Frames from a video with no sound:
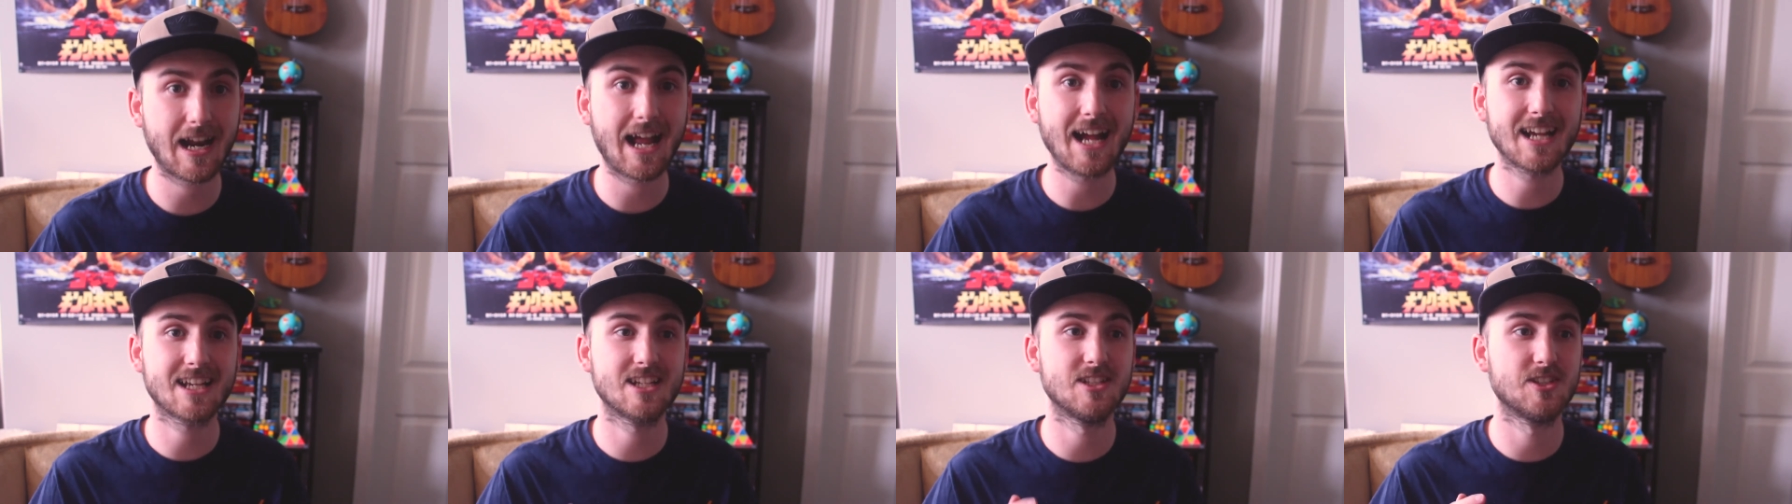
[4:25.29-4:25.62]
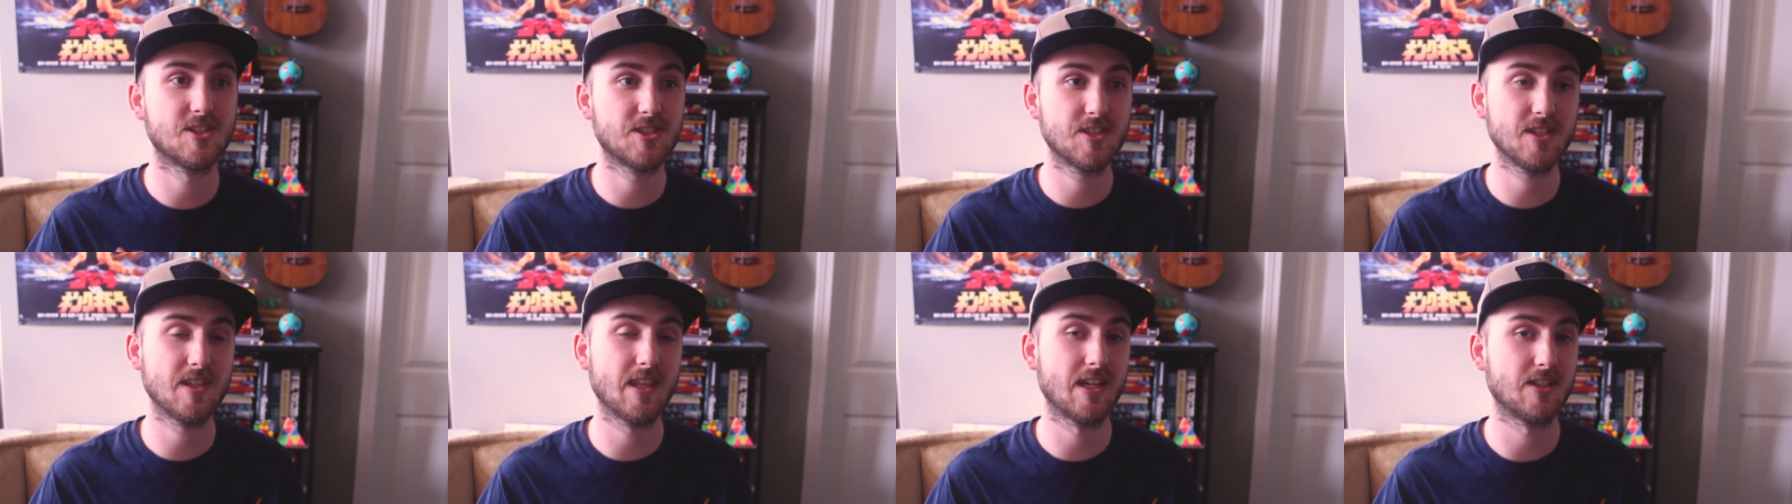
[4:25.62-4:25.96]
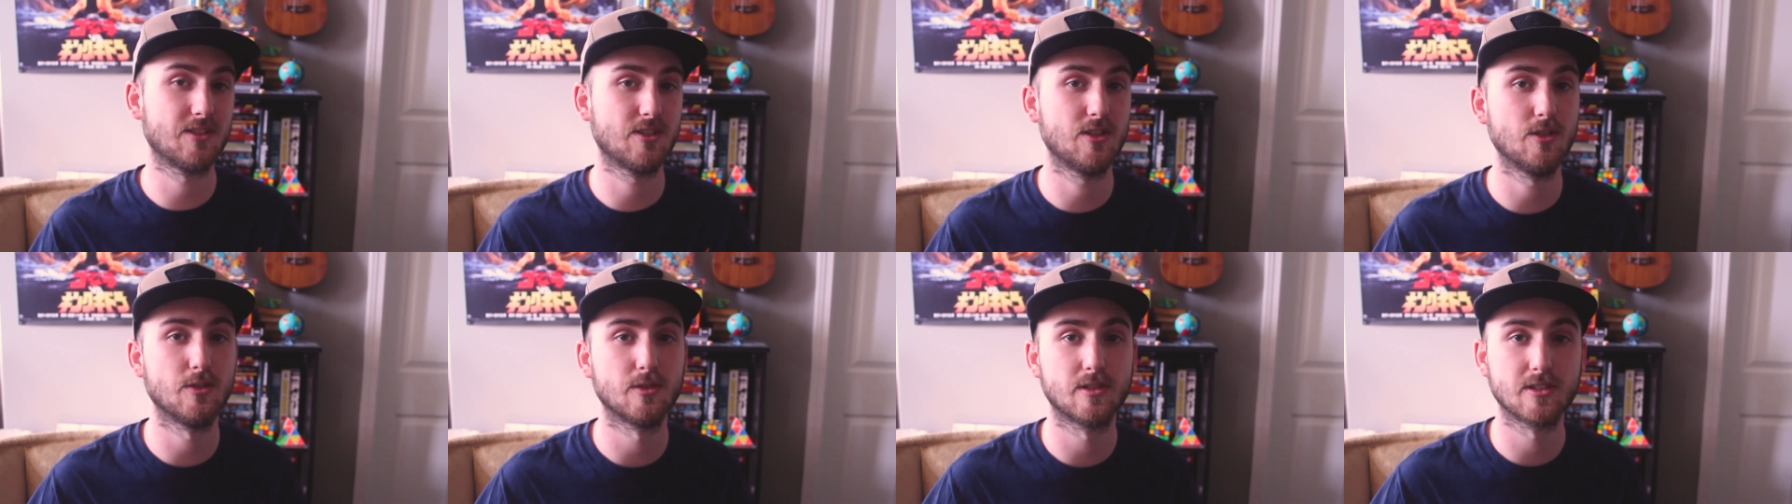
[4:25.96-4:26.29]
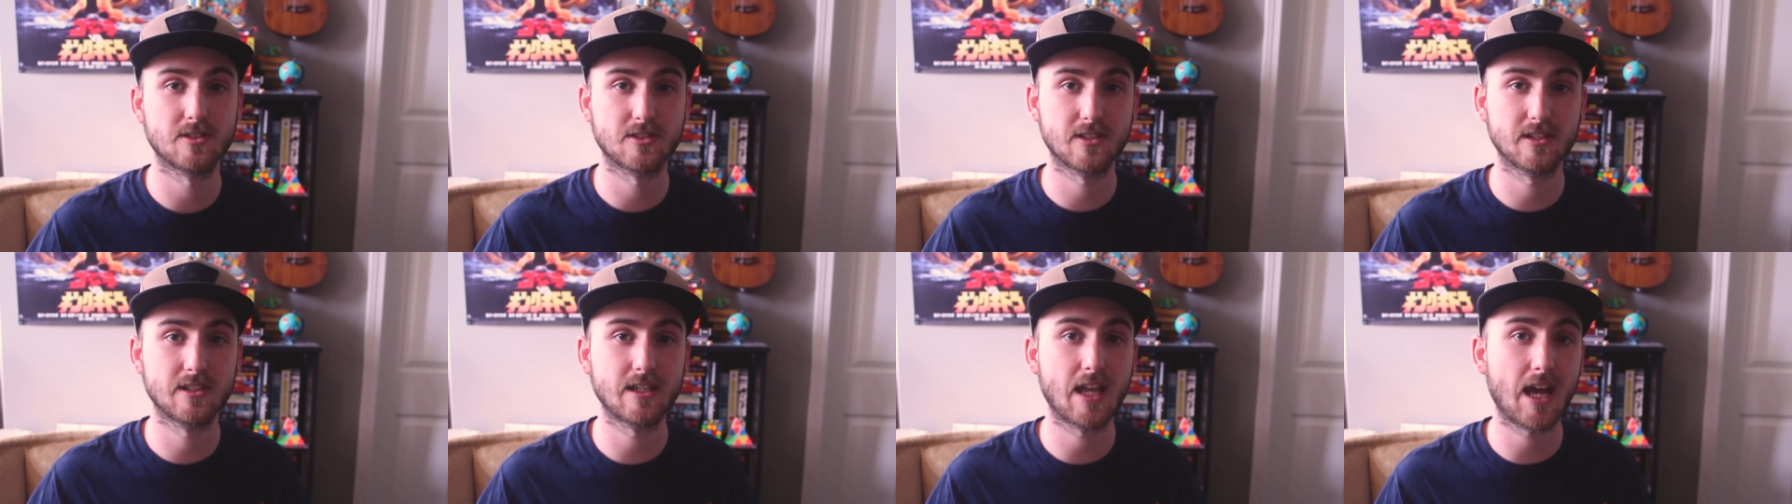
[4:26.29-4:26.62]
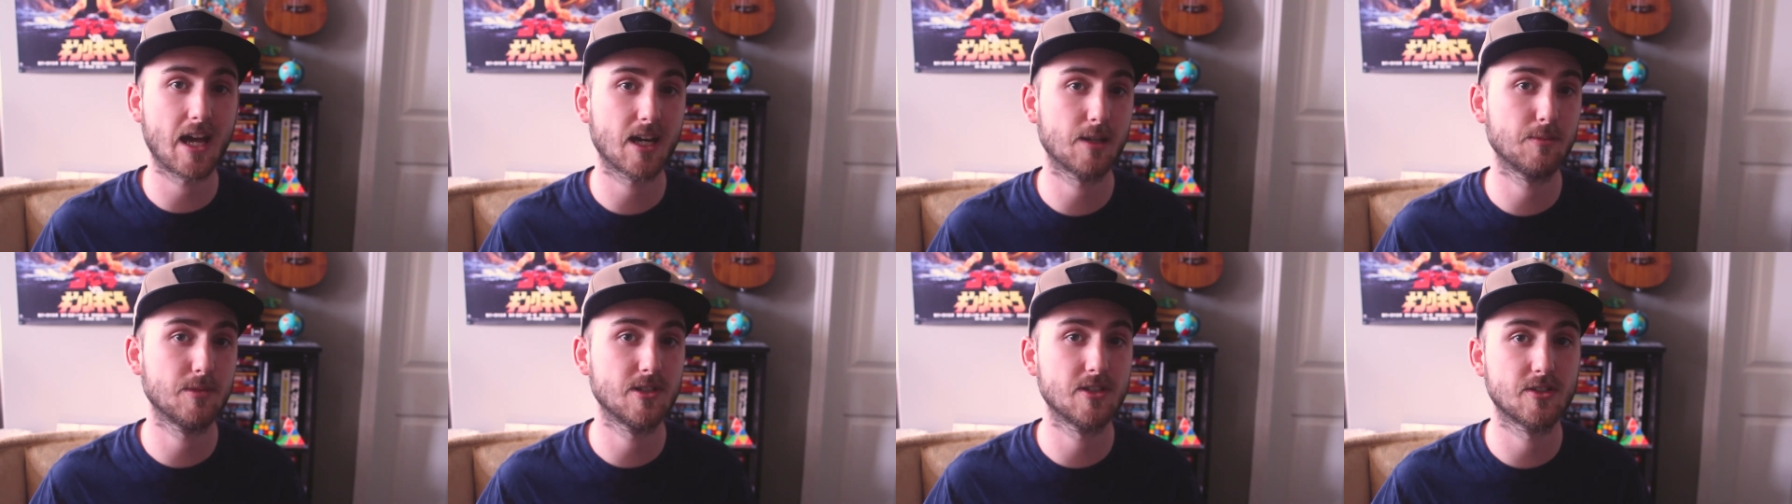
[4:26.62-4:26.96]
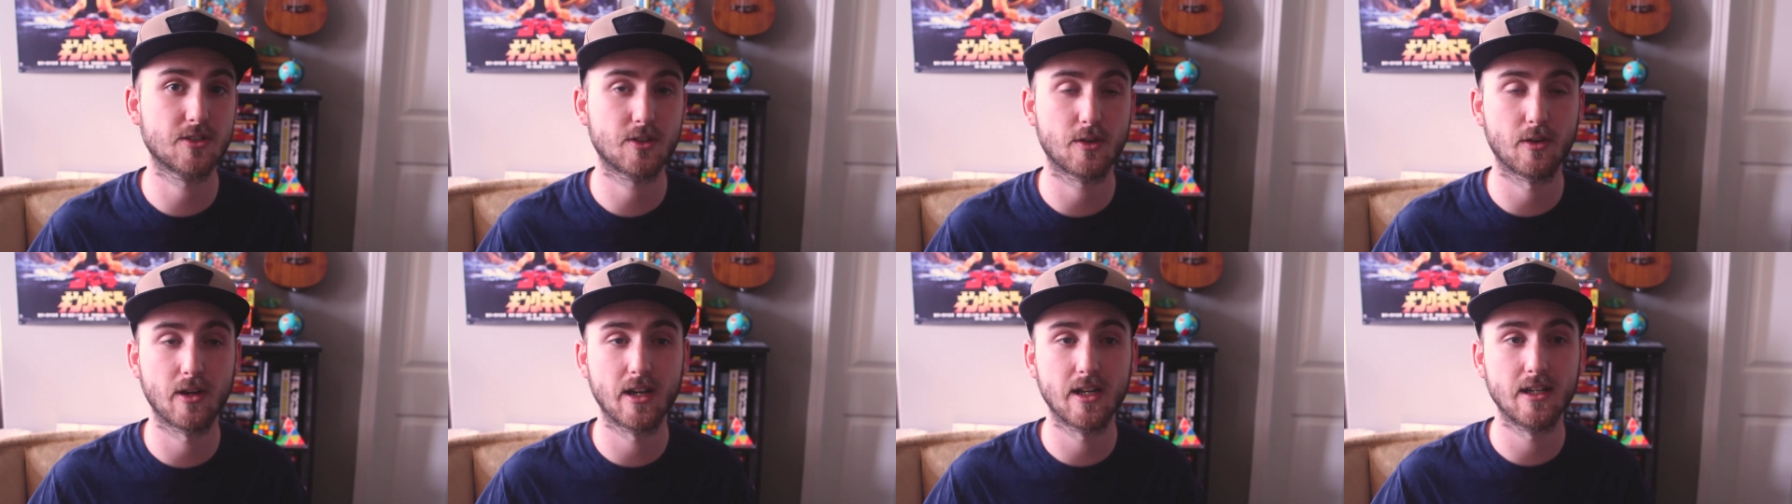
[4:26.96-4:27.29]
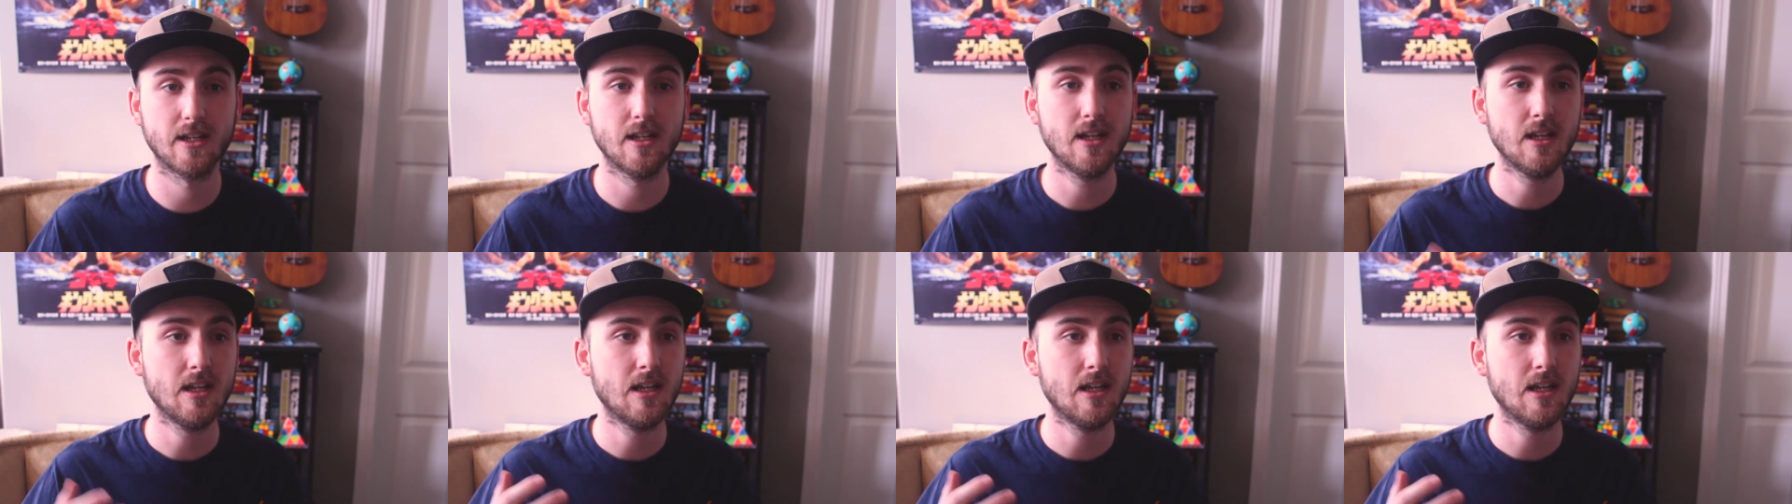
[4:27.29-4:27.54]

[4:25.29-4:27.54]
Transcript: I can see that too, because the anatomy is great,